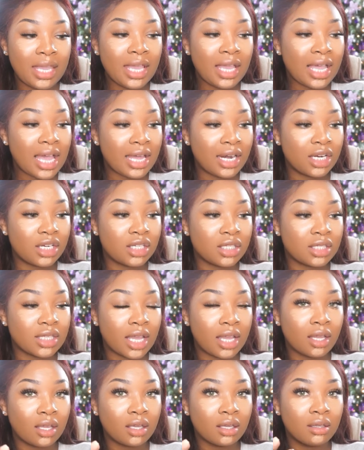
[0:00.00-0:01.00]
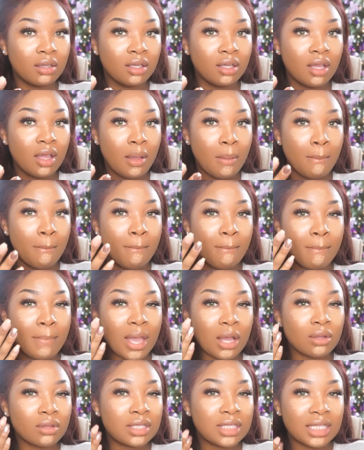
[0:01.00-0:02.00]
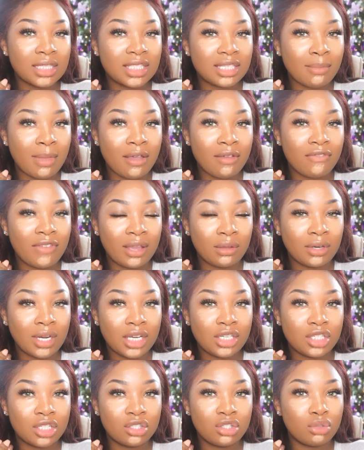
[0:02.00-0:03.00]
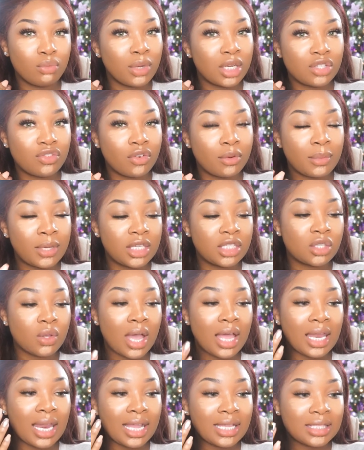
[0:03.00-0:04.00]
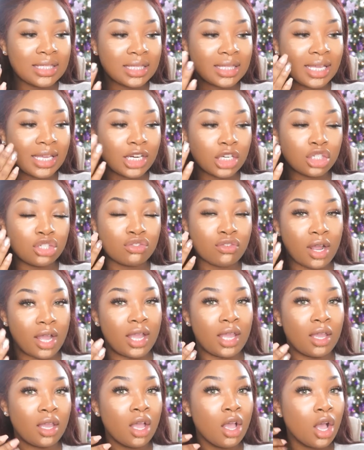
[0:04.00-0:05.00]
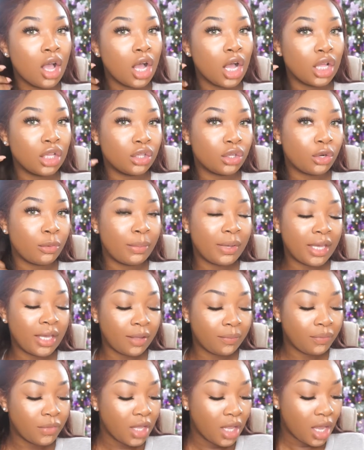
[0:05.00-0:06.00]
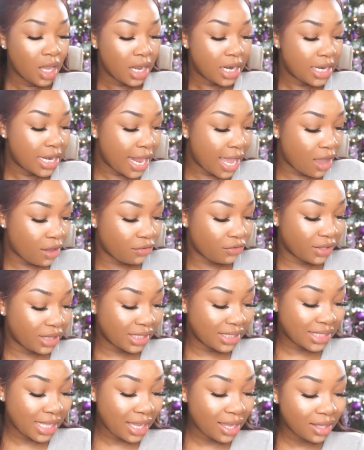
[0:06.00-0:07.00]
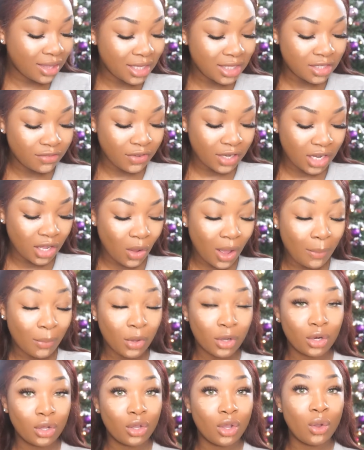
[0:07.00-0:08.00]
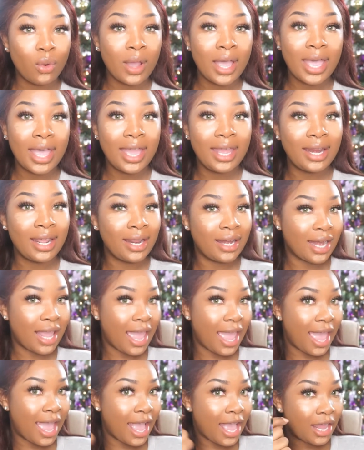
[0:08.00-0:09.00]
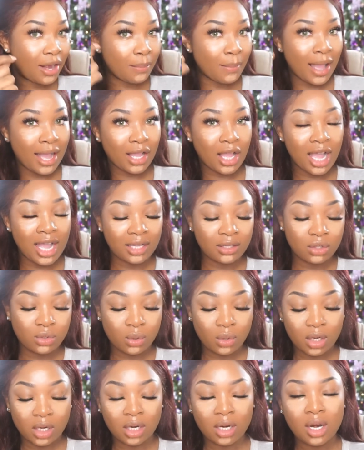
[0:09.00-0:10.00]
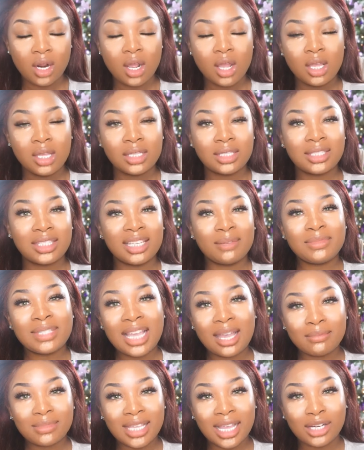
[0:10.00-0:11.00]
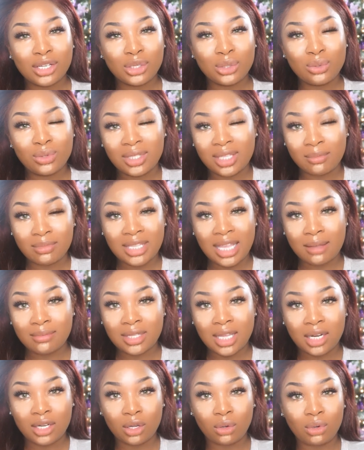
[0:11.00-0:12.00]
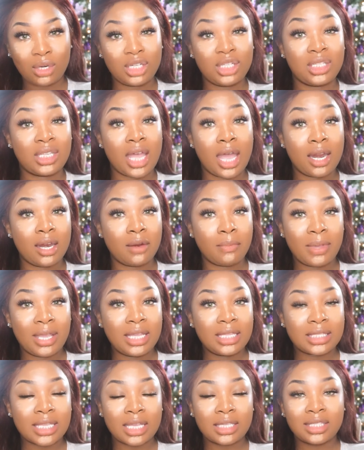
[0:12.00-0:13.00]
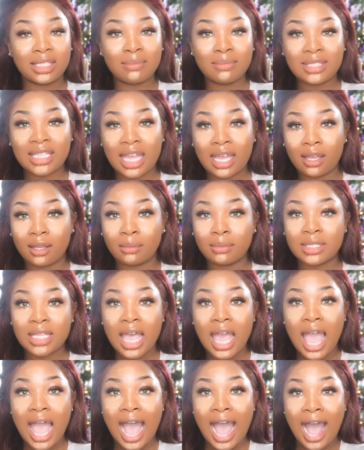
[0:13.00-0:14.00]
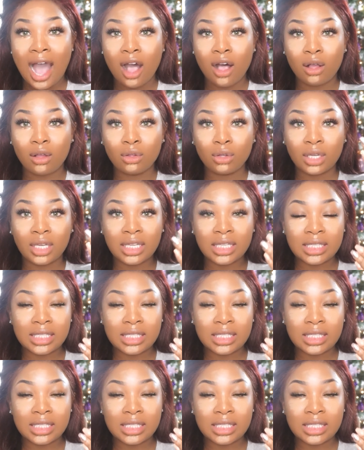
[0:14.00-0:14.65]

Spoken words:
it kind of just like melts into my foundation too much for me. So I like to let it dry a little bit. Now, for the sake of this video, I'm going to go ahead and add my contour. Sometimes I do, sometimes I don't. It just kind of depends. Like, sometimes I'll